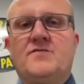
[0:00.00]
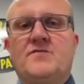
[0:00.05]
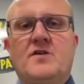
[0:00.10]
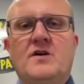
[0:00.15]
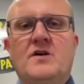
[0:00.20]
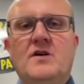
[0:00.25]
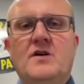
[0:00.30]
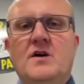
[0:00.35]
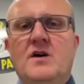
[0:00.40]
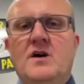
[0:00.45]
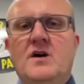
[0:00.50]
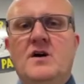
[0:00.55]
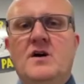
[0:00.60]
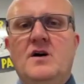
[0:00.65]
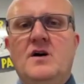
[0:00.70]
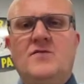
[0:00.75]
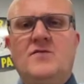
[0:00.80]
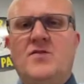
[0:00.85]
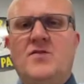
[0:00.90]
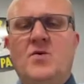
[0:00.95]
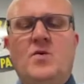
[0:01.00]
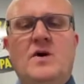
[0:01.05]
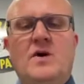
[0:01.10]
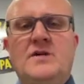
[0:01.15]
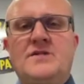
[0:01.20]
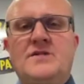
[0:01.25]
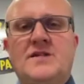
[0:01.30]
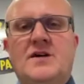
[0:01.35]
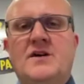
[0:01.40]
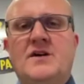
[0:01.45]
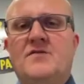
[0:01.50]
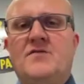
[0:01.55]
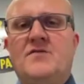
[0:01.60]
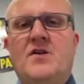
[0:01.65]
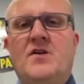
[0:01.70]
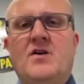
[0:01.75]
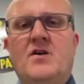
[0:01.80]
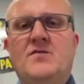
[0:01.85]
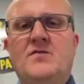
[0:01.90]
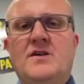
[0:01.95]
for all of the ones that are
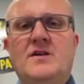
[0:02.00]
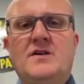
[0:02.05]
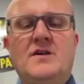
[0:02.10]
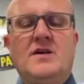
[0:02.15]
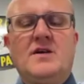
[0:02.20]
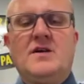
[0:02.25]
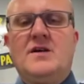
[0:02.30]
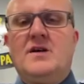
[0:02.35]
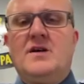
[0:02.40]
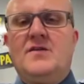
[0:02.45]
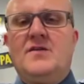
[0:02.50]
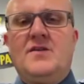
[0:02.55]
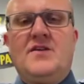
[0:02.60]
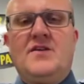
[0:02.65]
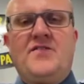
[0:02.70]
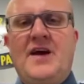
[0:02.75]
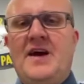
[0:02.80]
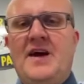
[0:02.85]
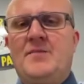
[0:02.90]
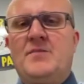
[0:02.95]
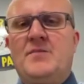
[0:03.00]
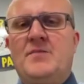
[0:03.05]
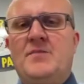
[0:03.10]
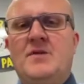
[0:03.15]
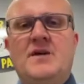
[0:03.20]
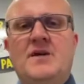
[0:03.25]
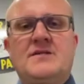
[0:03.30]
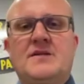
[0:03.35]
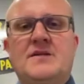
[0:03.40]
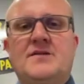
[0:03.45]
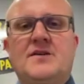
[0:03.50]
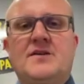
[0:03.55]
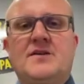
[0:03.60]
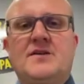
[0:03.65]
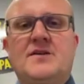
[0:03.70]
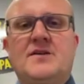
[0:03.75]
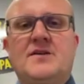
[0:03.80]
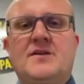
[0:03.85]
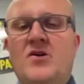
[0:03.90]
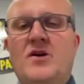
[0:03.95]
involved and their families and their
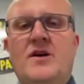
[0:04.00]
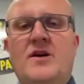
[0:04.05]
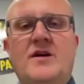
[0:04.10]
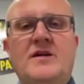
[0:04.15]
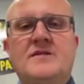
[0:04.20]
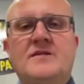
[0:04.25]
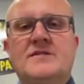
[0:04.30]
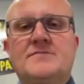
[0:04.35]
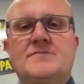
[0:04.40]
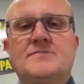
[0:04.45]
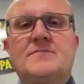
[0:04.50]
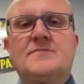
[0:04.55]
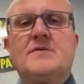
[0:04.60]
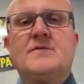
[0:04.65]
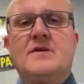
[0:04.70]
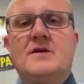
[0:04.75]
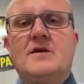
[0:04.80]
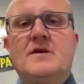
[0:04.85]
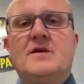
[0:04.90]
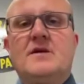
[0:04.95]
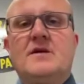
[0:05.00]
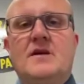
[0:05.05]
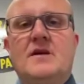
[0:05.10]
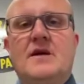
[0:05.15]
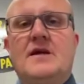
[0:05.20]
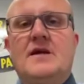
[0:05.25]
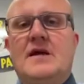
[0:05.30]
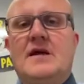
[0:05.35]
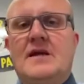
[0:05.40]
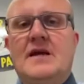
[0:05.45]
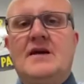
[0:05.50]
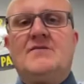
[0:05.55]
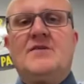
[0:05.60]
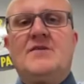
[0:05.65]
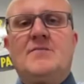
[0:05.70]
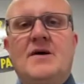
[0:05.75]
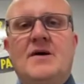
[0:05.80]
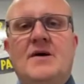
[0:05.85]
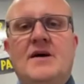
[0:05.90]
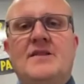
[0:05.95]
communities and, and
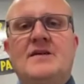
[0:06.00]
everybody